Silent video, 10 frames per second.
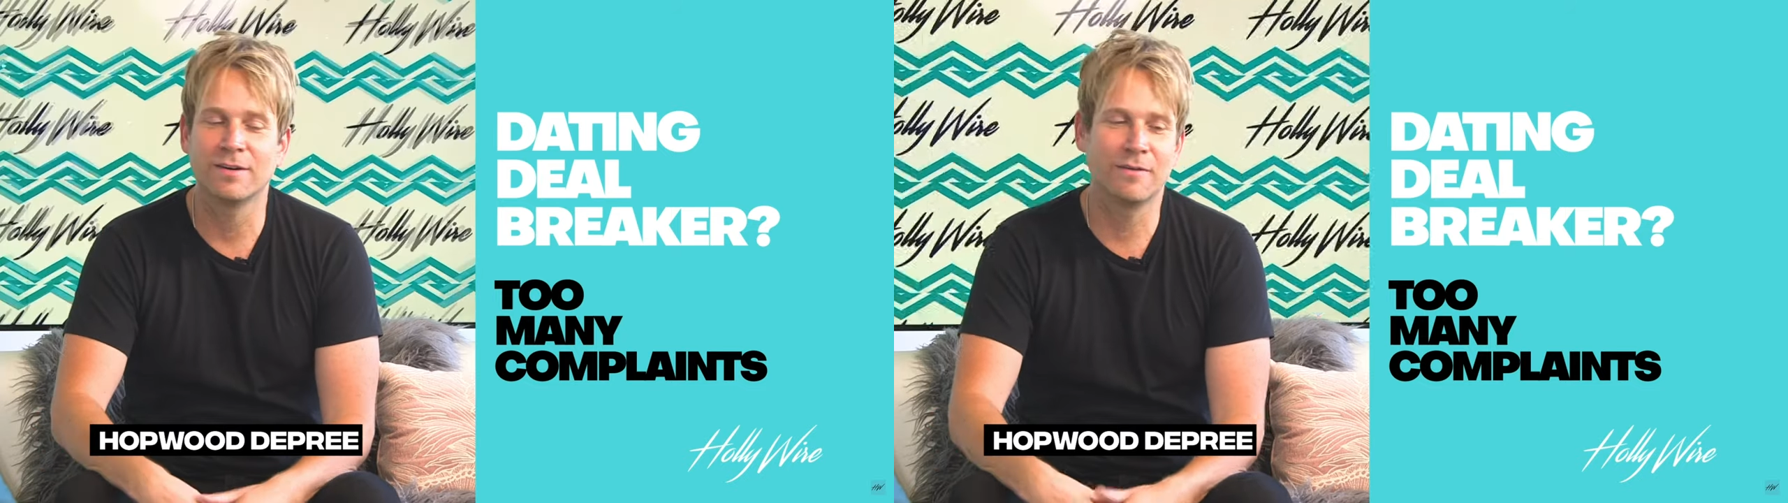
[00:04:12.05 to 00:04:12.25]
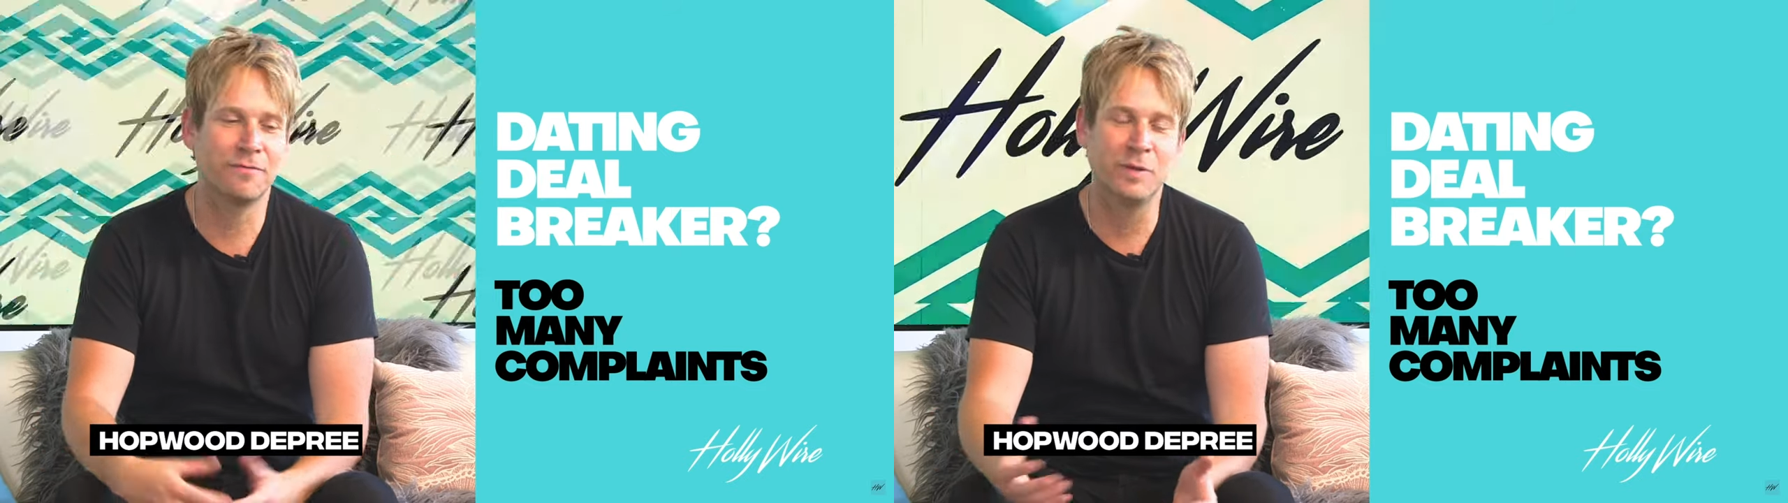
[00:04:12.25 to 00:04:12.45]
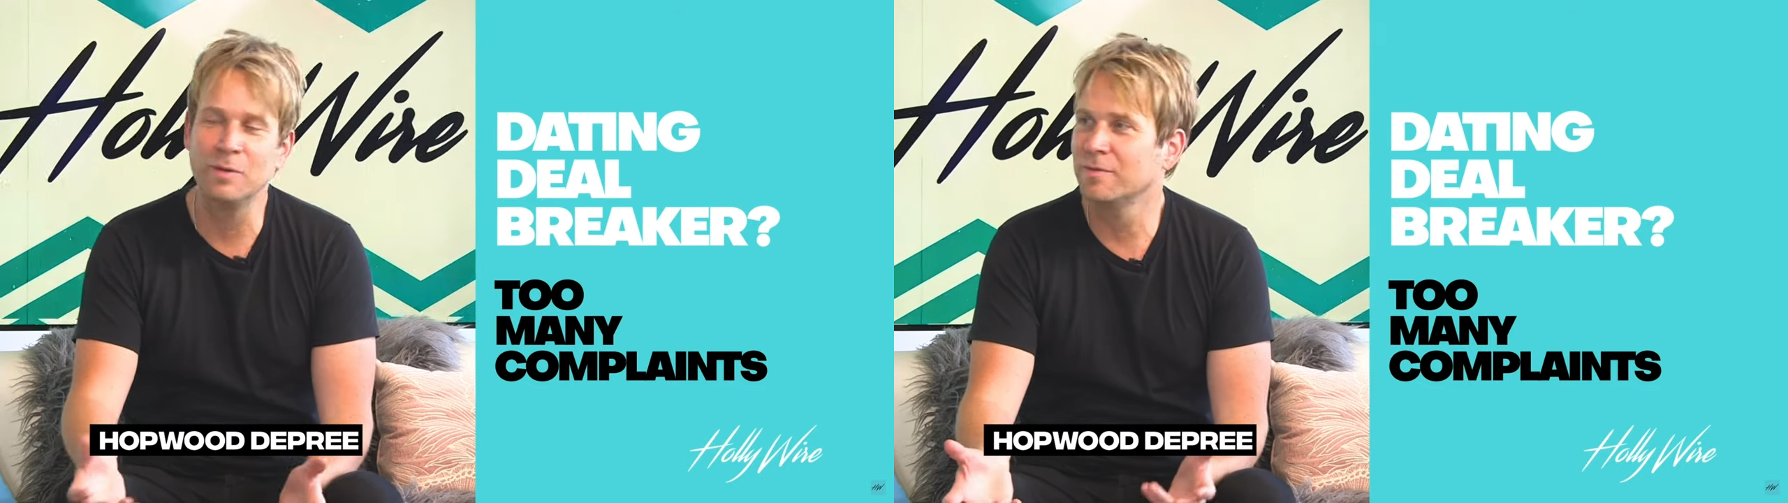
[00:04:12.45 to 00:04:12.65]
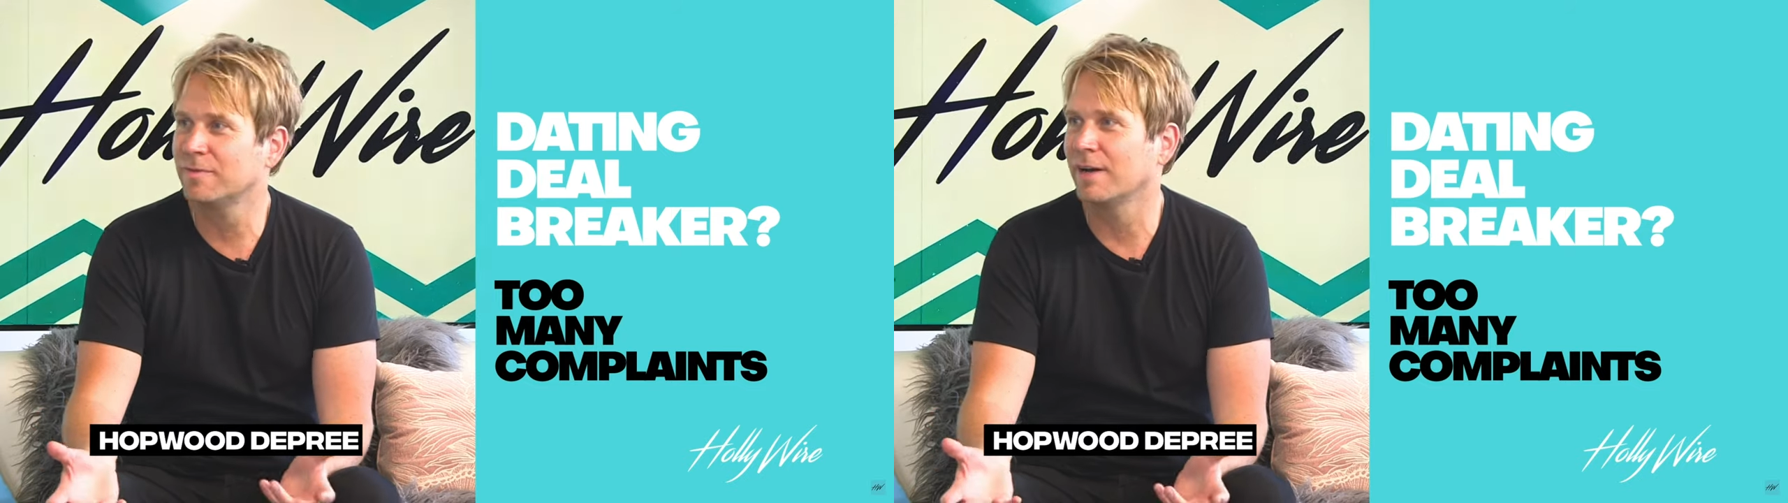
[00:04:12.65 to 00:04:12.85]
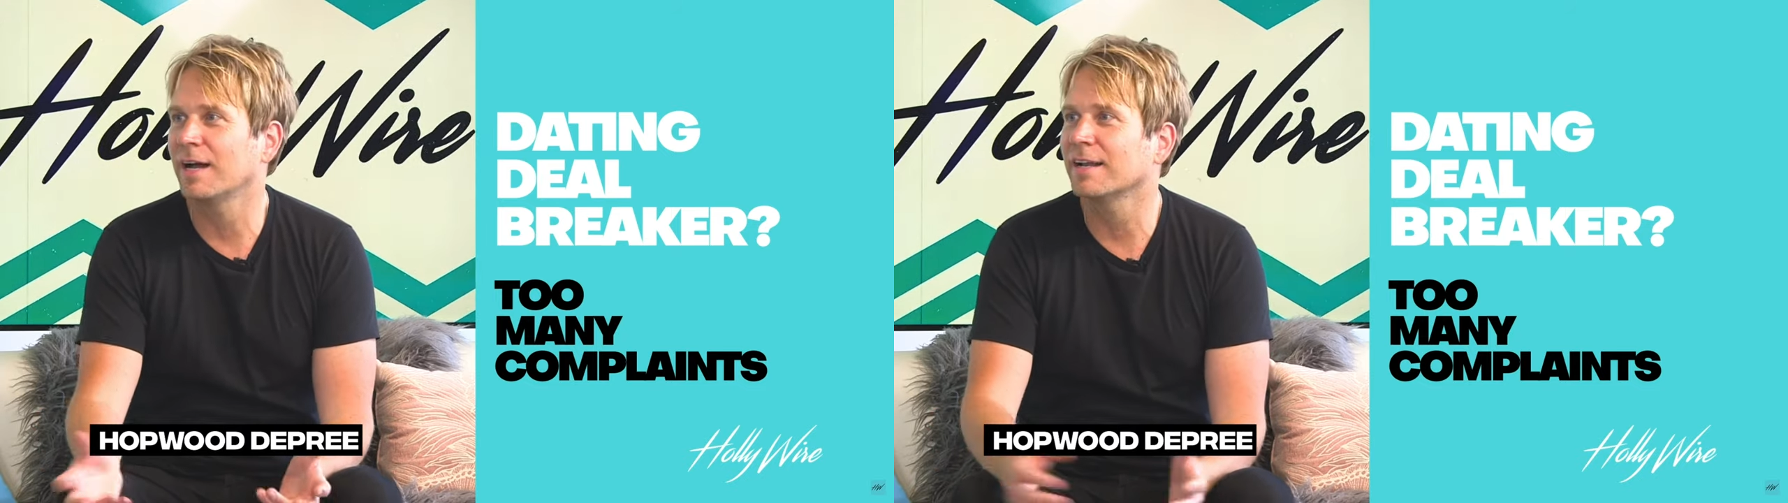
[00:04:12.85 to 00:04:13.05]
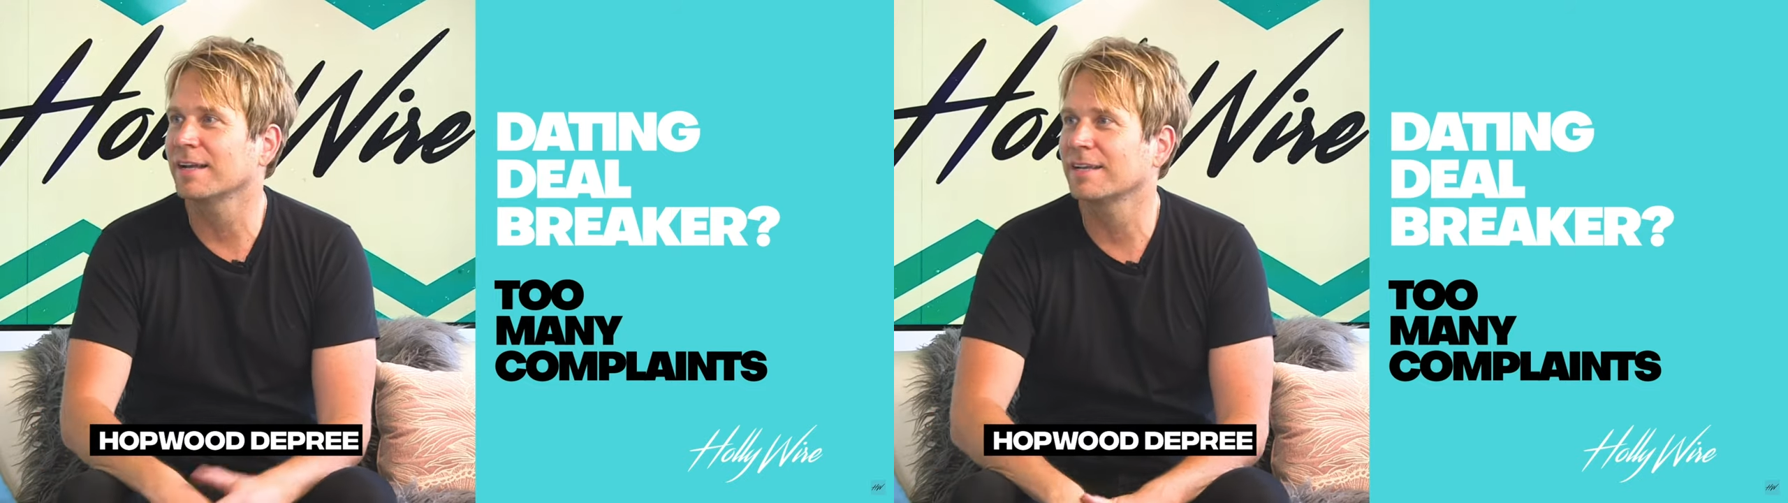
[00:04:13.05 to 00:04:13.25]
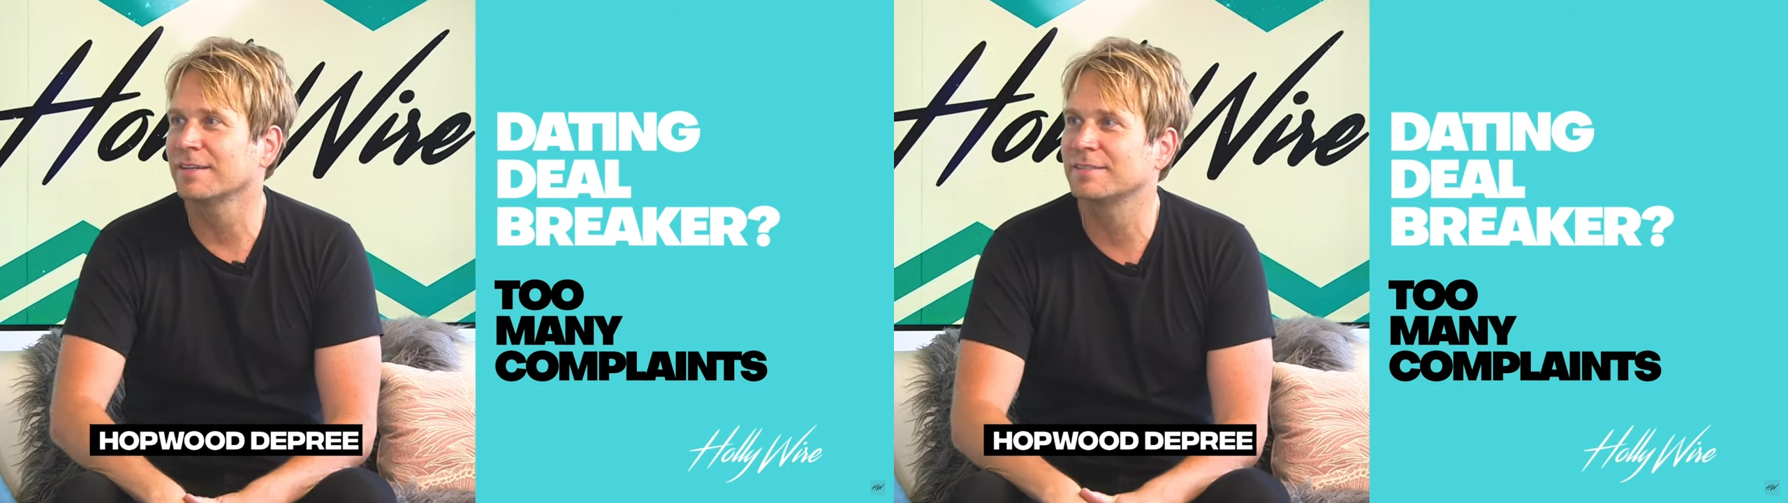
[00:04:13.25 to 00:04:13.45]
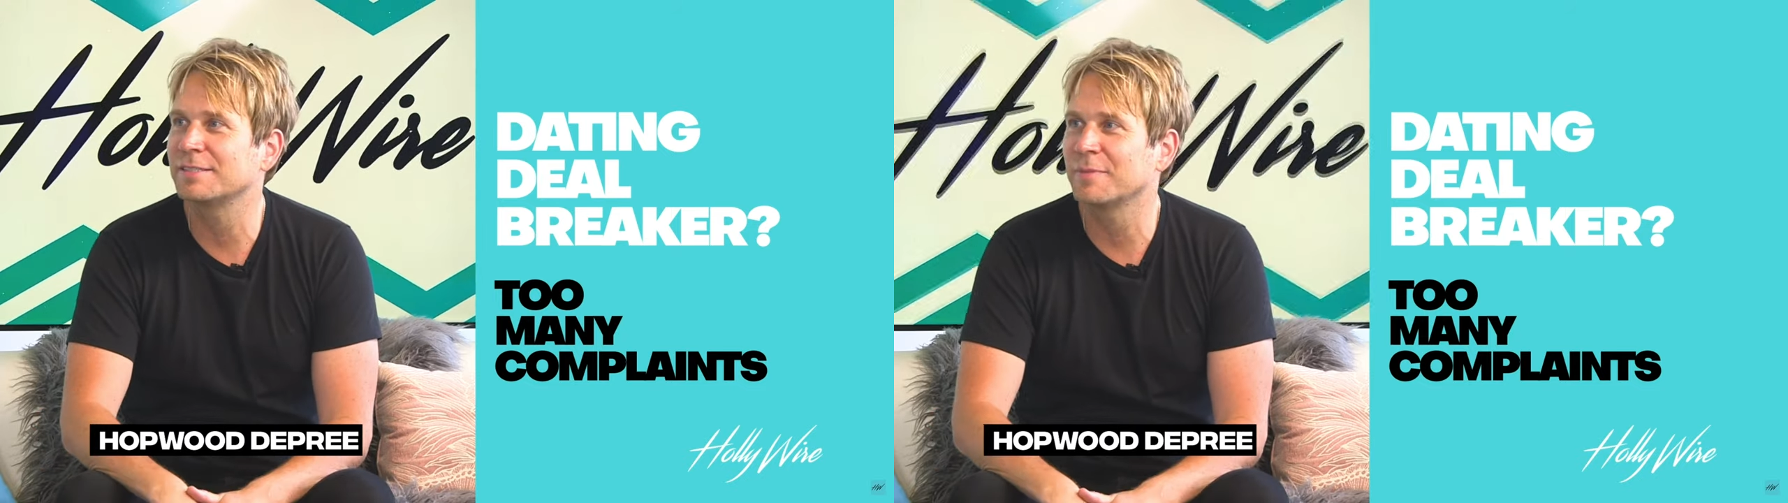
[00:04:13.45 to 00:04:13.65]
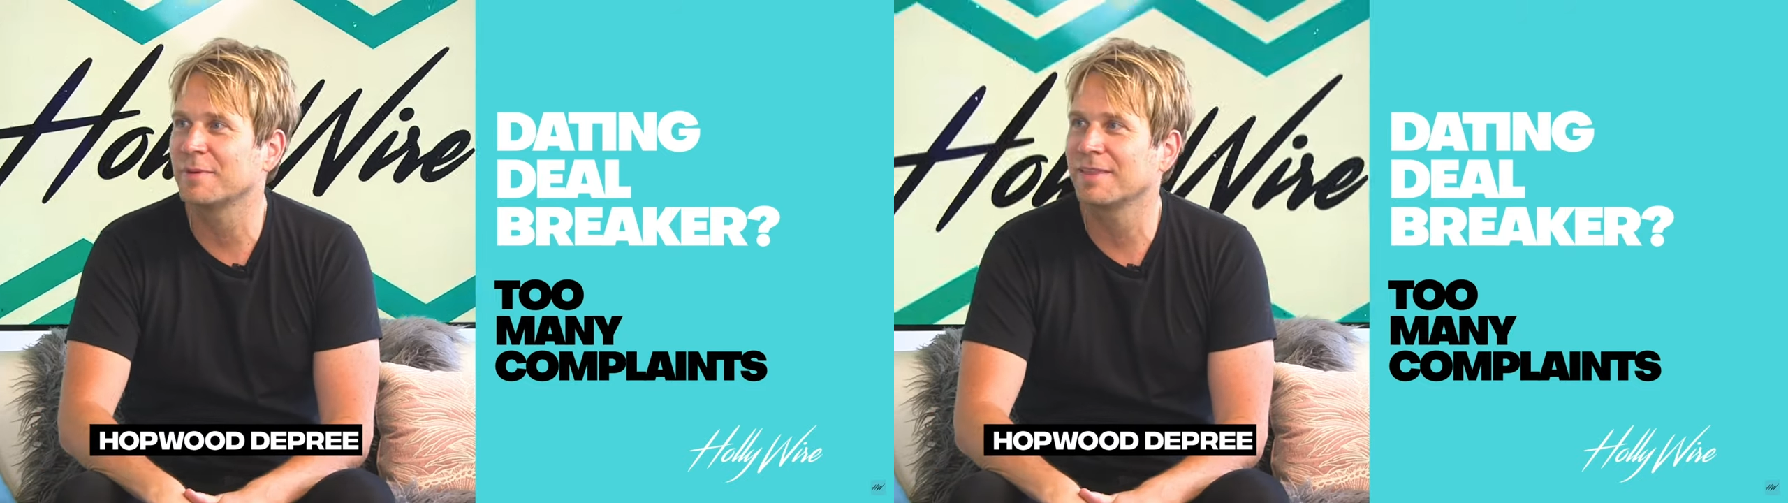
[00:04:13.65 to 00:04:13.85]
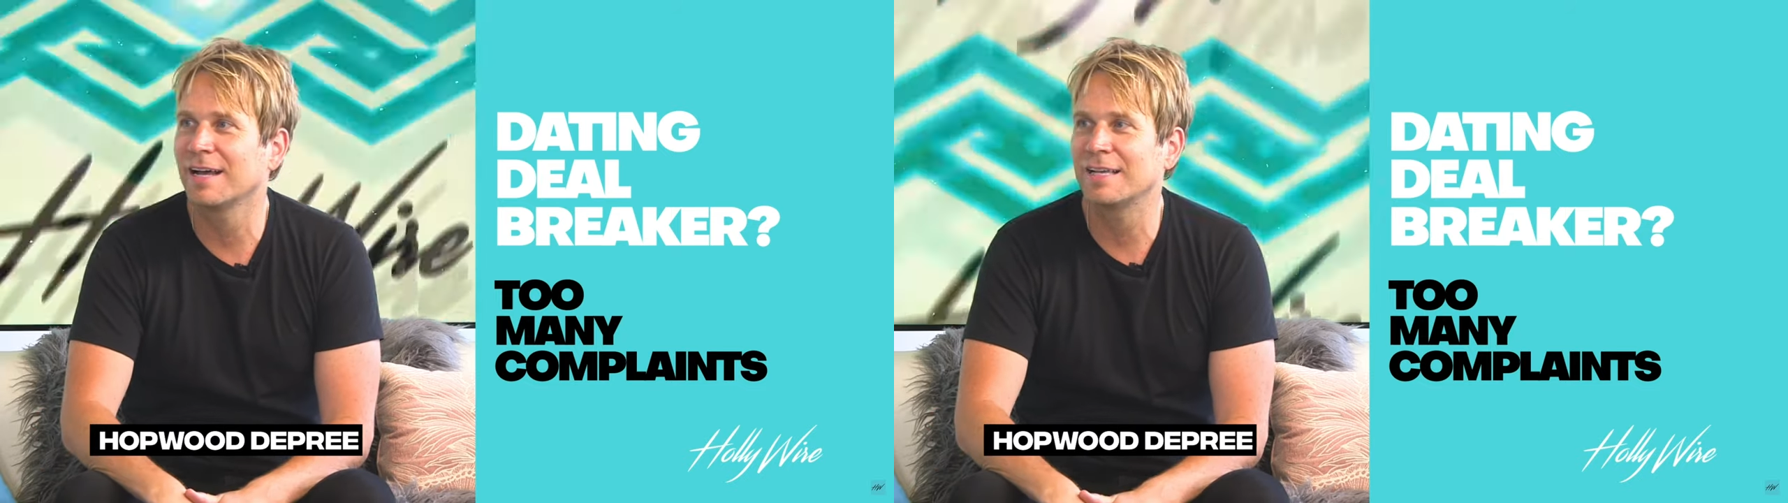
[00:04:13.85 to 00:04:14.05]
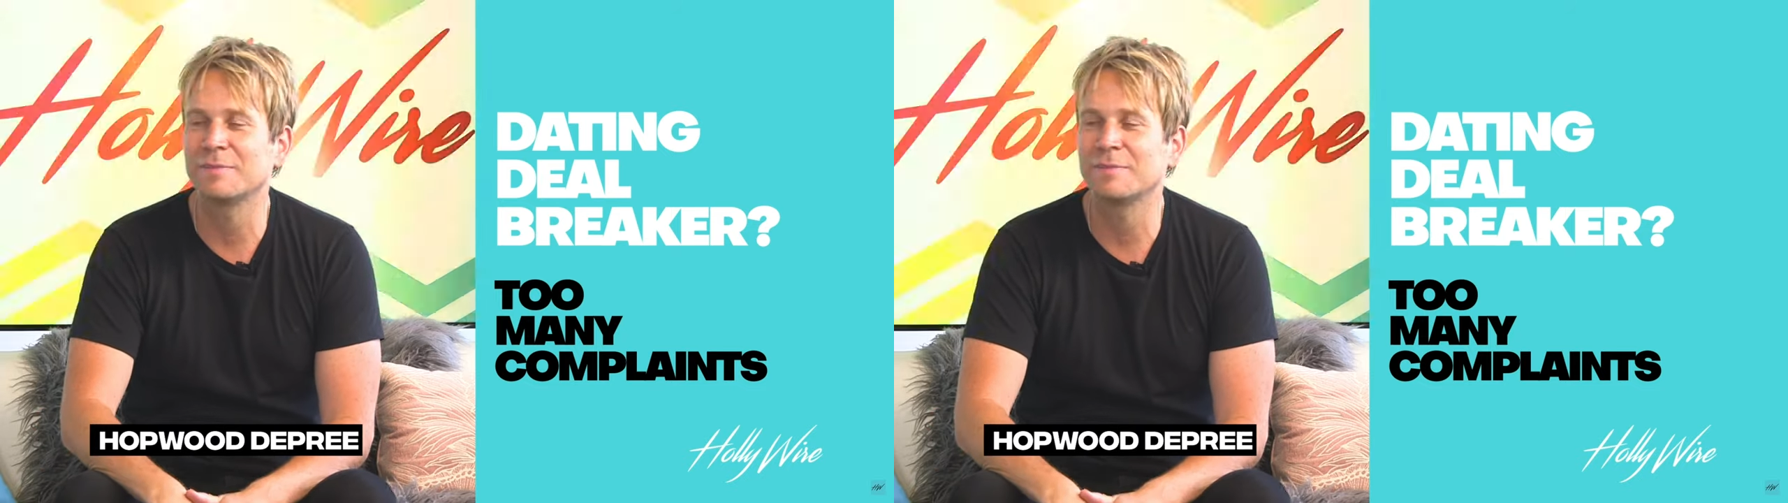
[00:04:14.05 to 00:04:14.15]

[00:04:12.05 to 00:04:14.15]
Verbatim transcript: a few, fine, I can sympathize,